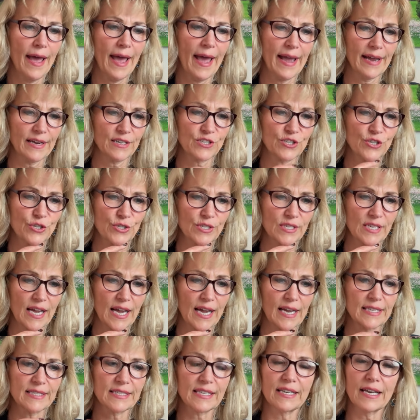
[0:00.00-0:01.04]

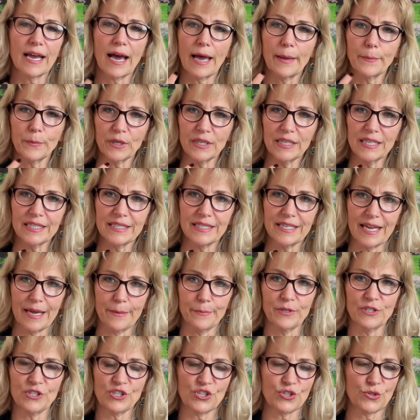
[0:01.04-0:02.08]
exercise. And I'm going to
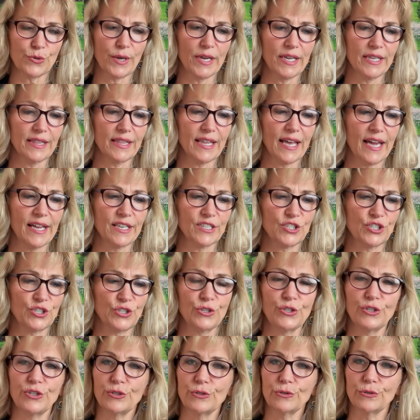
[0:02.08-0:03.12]
demonstrate that to
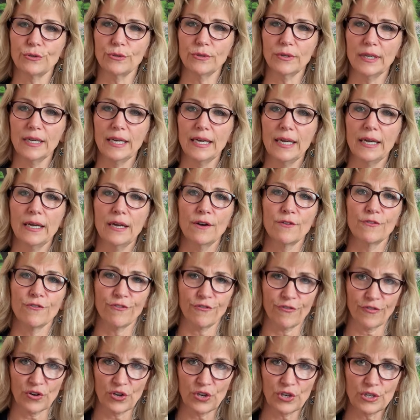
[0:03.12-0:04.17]
you
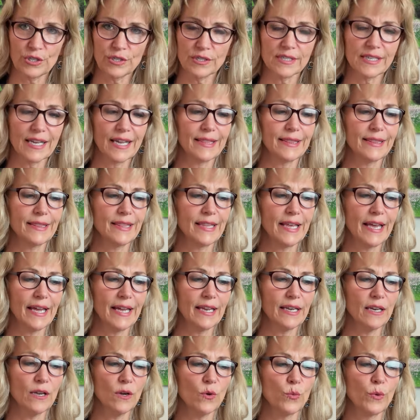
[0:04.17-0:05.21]
first, and
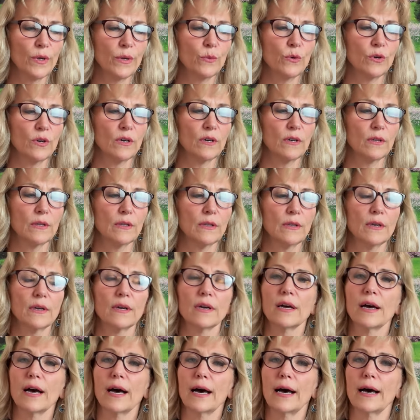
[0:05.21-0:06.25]
then we will
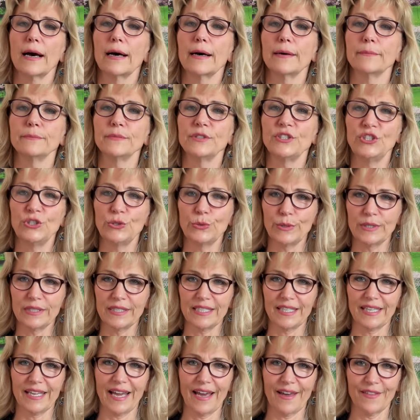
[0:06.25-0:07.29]
um, do it
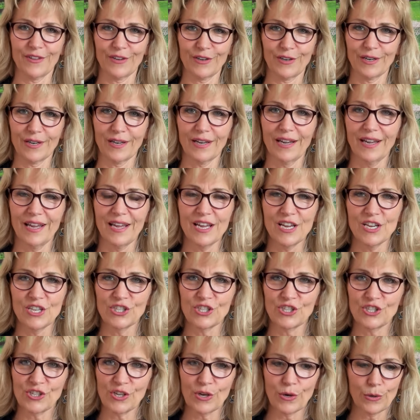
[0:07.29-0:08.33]
together.
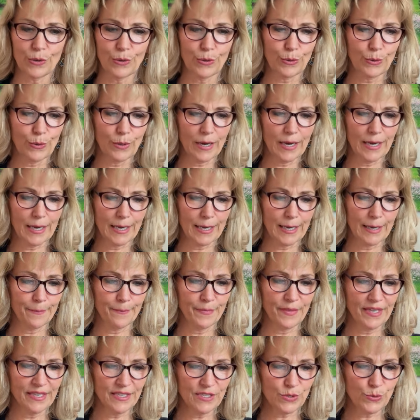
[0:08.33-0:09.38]
So um,
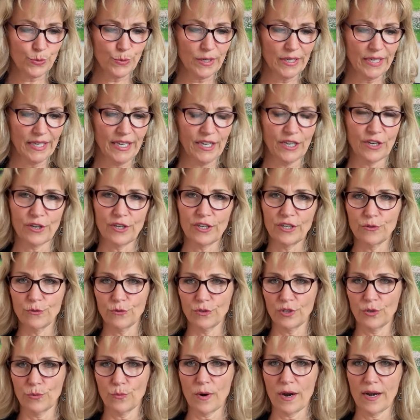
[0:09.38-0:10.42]
this one here, you,
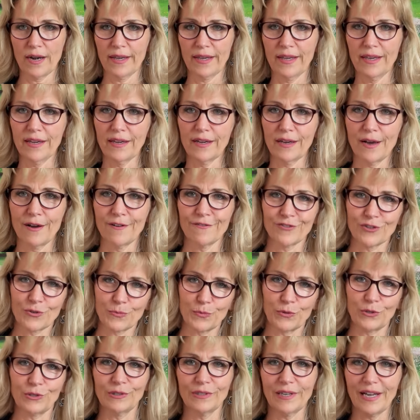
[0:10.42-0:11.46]
you want to get
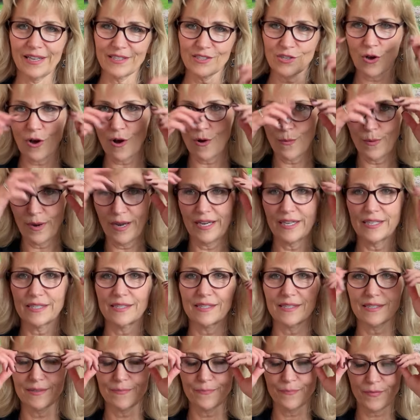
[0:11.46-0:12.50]
comfortable as
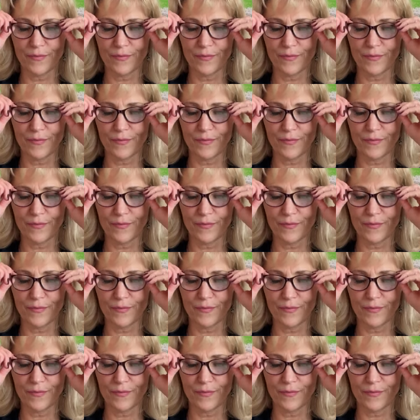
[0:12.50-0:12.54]
always,